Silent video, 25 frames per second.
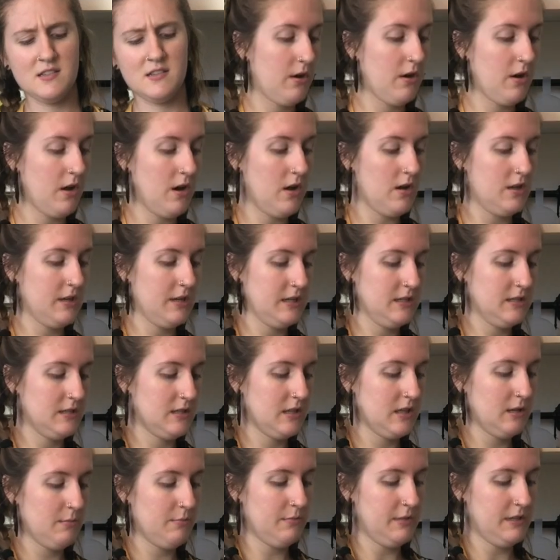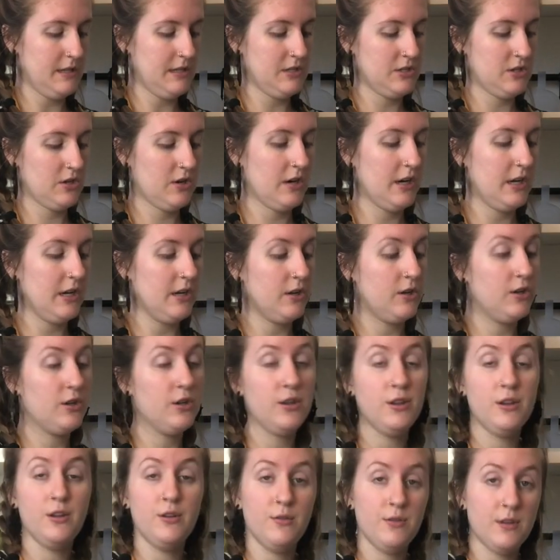Put it all into the blender,
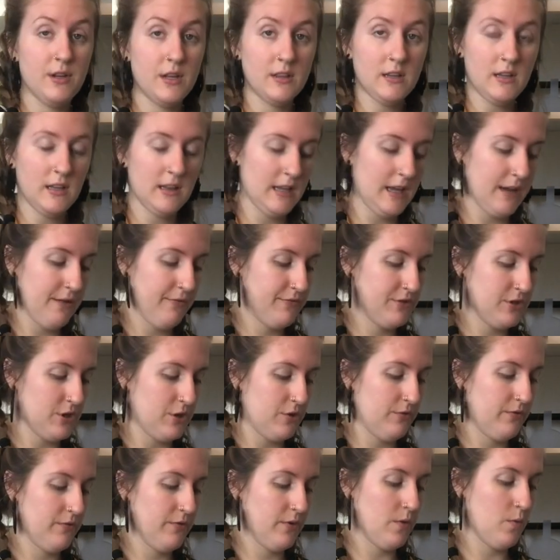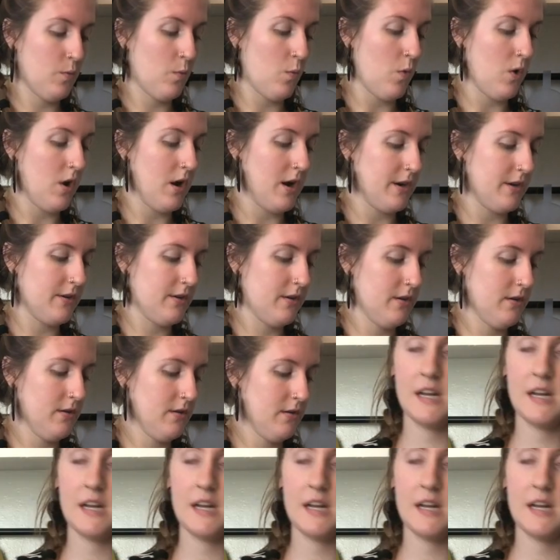including the leftover water.